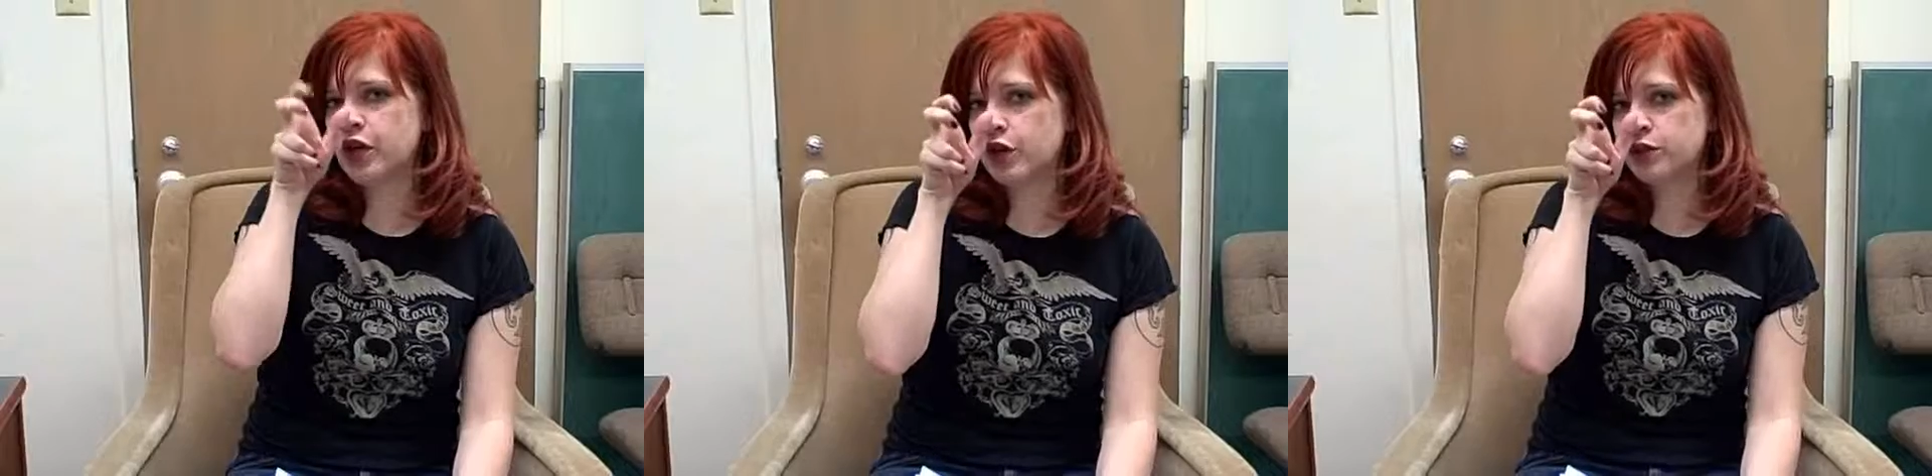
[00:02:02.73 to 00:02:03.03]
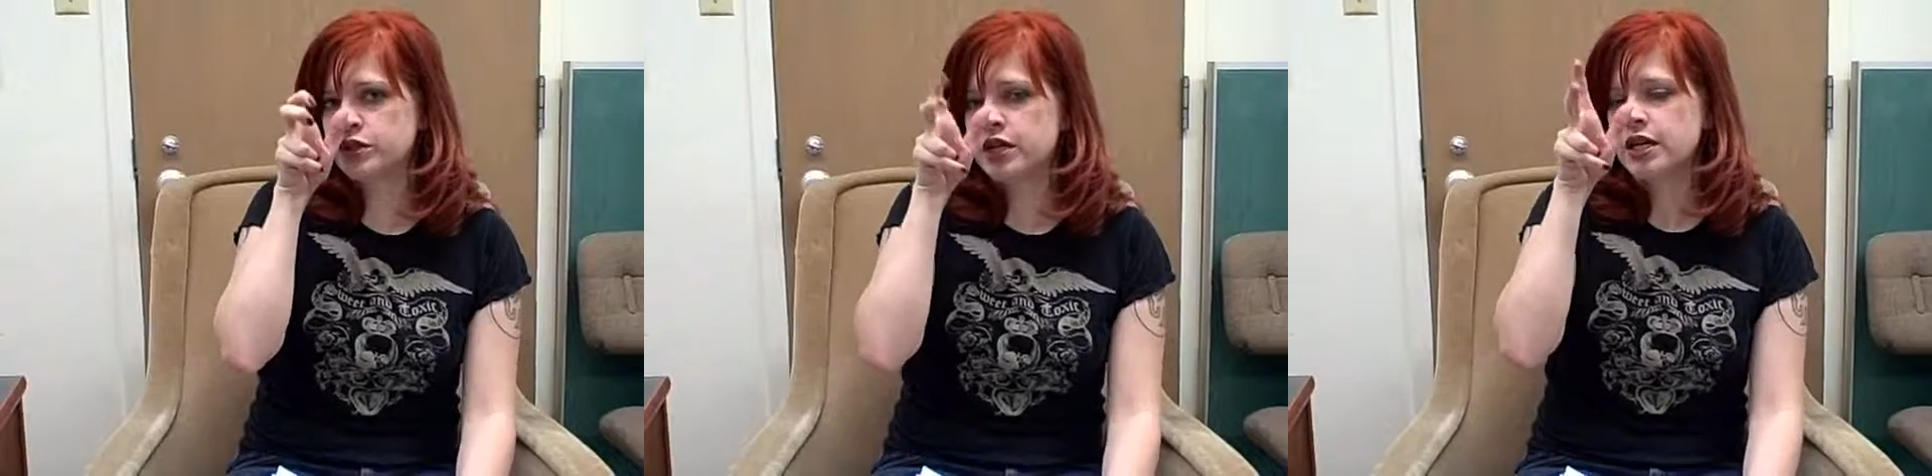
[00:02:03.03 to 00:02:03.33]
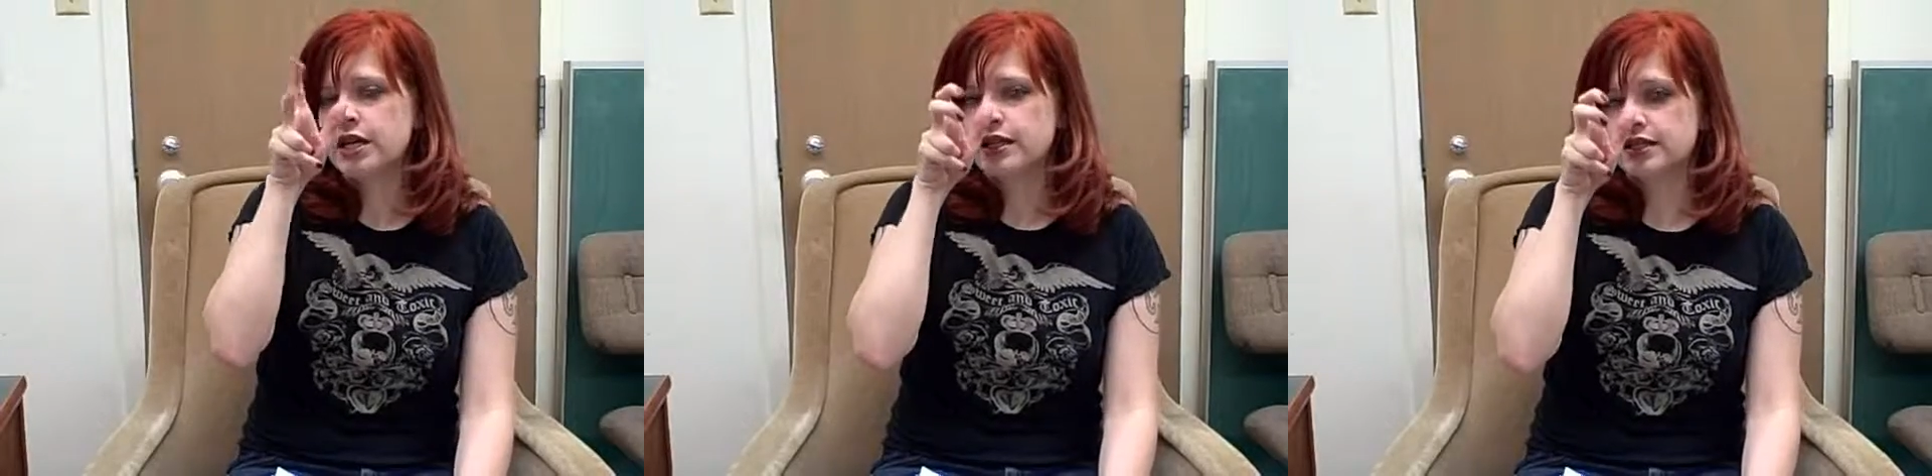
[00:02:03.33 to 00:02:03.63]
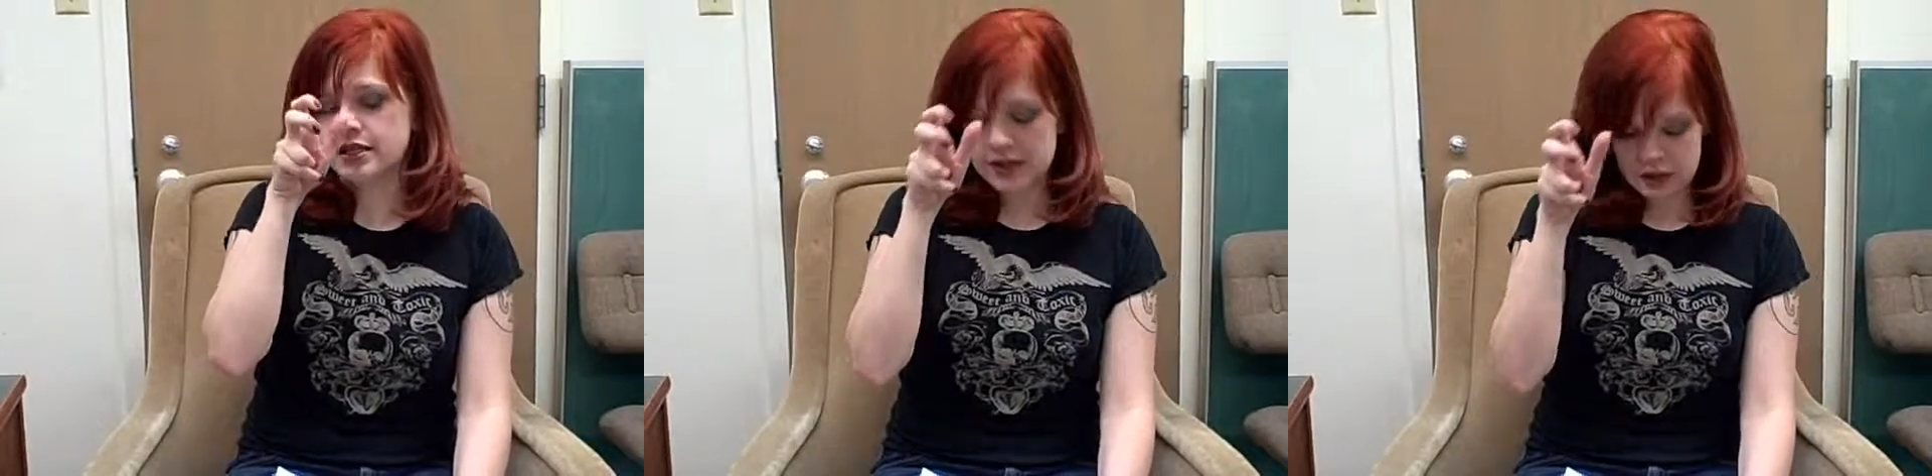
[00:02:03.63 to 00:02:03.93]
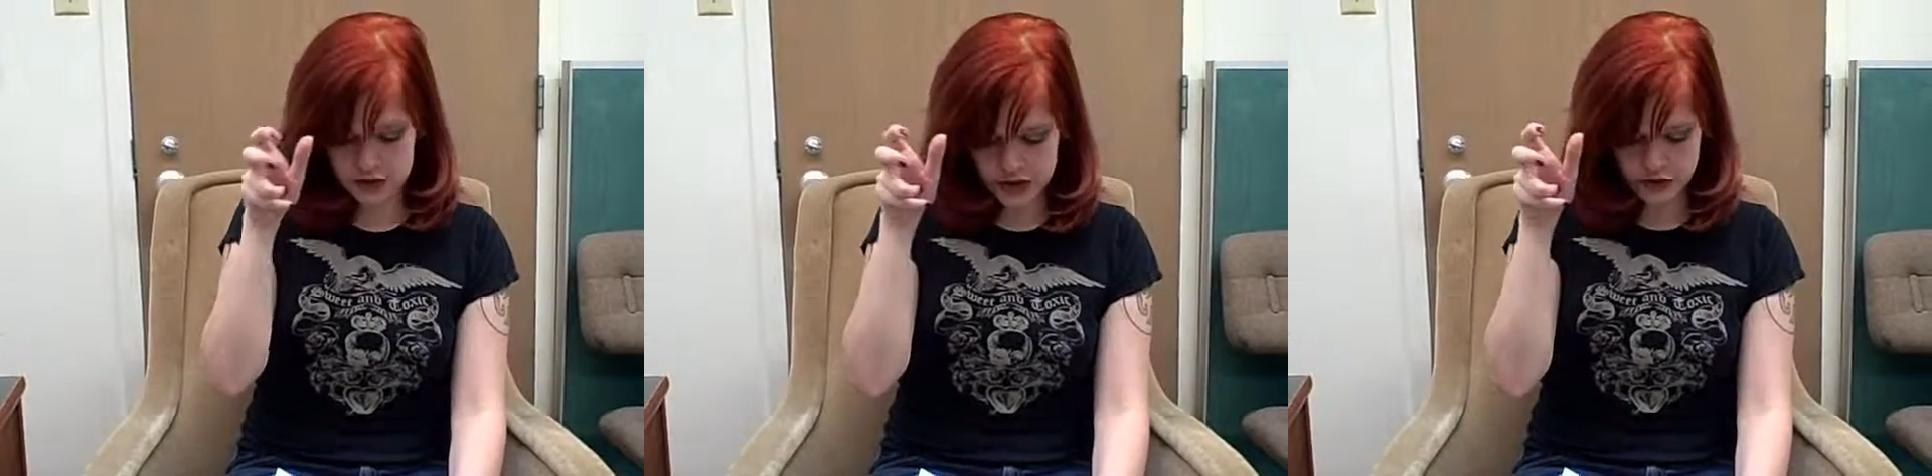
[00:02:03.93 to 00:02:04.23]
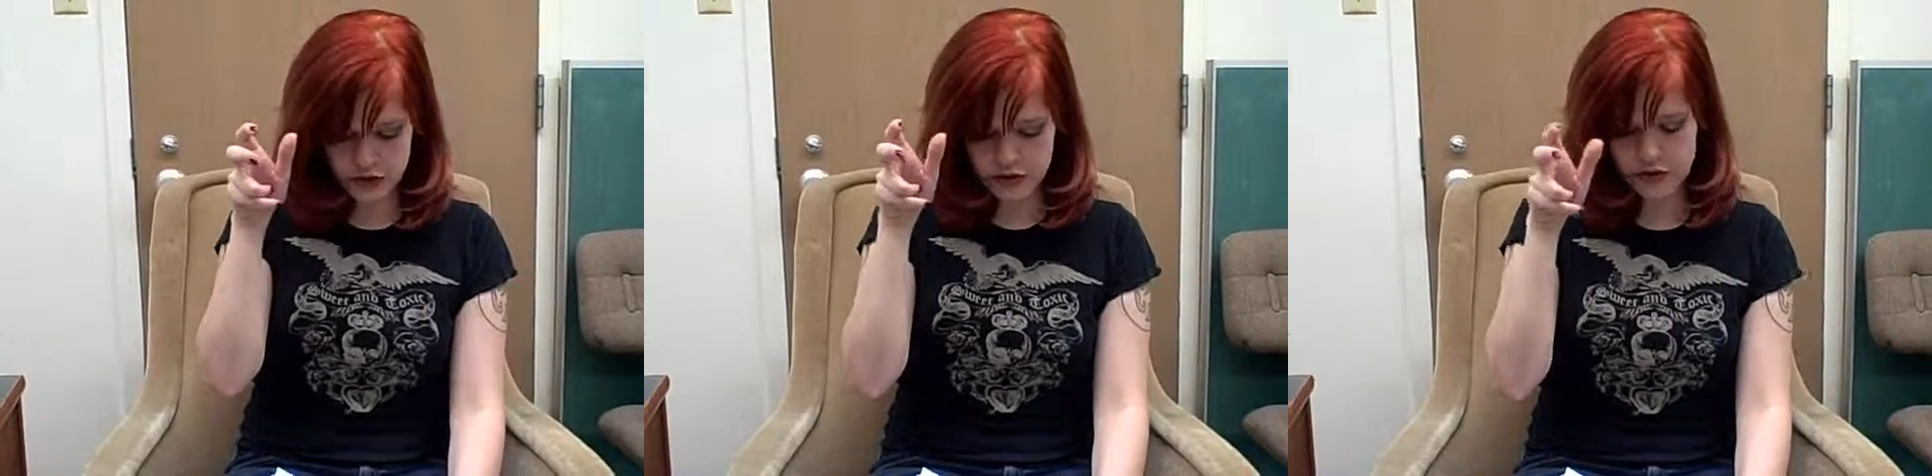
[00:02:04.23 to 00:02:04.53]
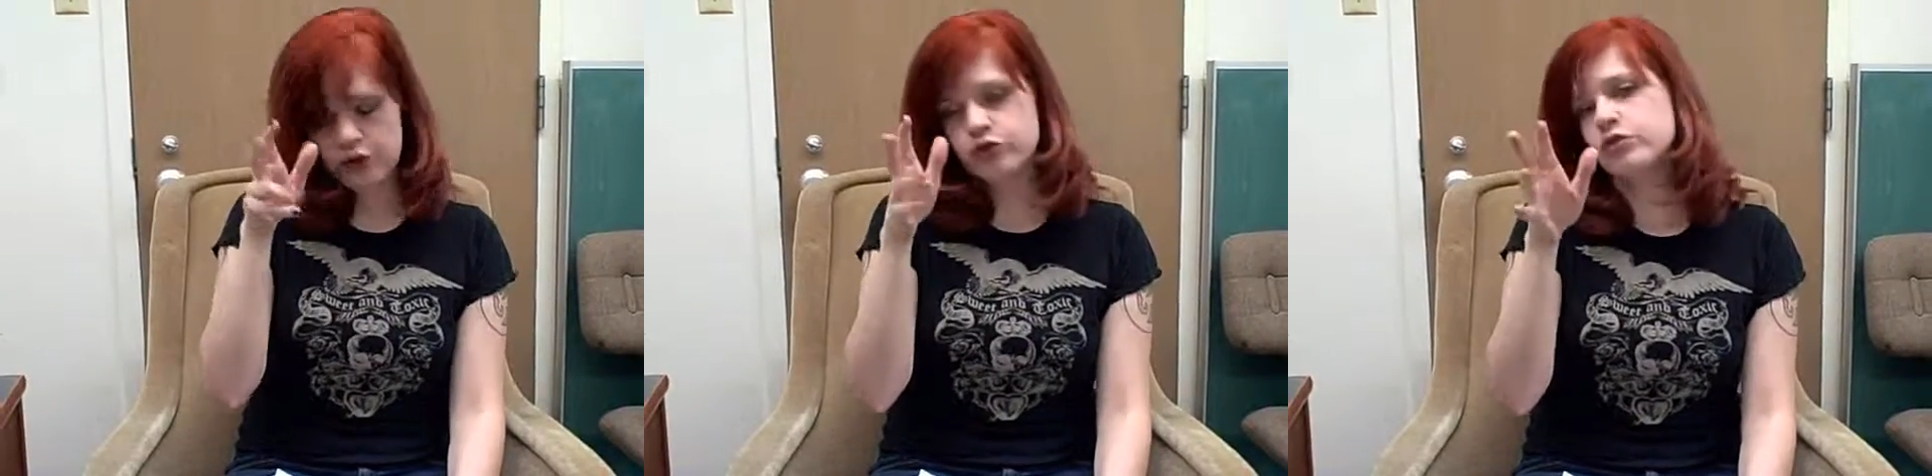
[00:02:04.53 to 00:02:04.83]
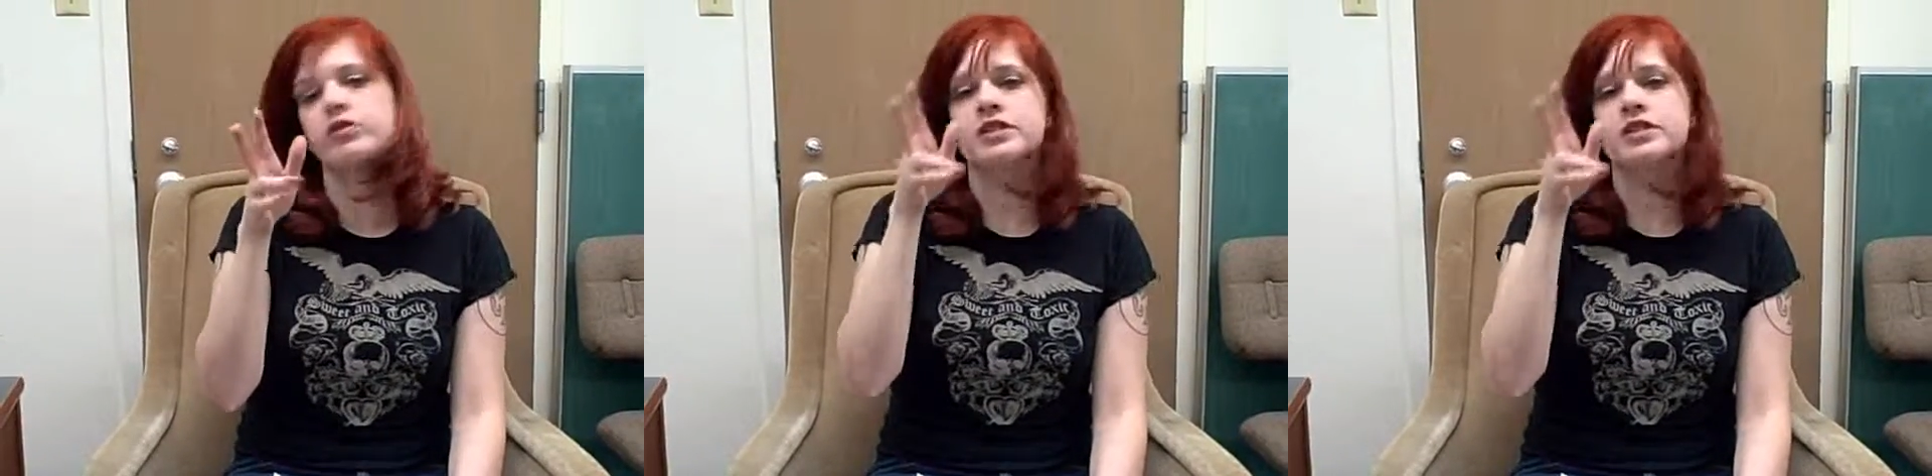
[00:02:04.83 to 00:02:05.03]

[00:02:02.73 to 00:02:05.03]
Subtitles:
nose. This is the gender neutral.